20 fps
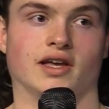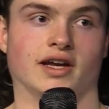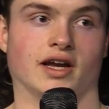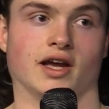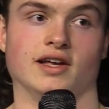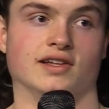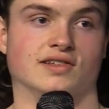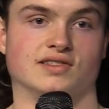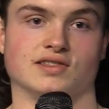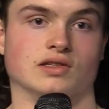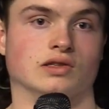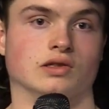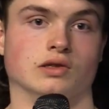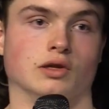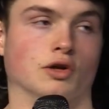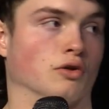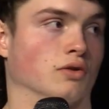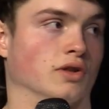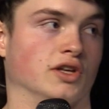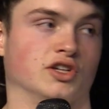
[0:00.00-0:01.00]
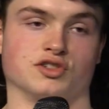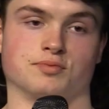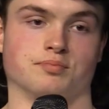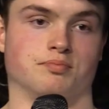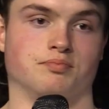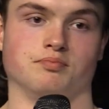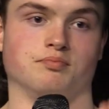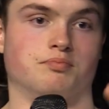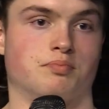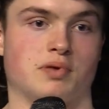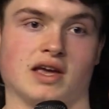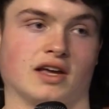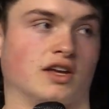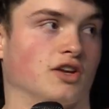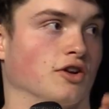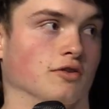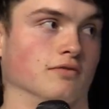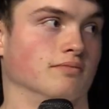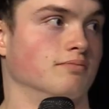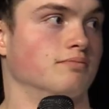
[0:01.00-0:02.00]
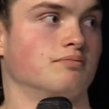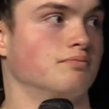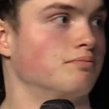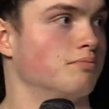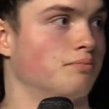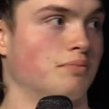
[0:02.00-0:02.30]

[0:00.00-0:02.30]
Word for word: like, it's literally just pick your.